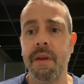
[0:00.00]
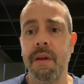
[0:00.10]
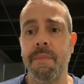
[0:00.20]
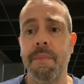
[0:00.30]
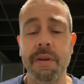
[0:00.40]

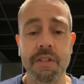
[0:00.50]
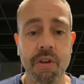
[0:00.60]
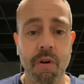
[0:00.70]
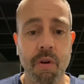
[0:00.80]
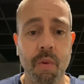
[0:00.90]

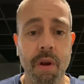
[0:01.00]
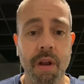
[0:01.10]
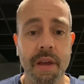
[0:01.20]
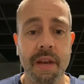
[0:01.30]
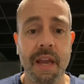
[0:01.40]
Minnesota, we are
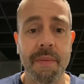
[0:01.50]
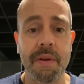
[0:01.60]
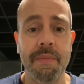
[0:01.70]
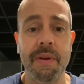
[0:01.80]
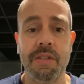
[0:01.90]
looking to come
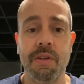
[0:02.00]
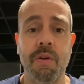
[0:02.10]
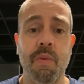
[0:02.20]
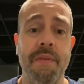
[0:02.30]
into Minnesota.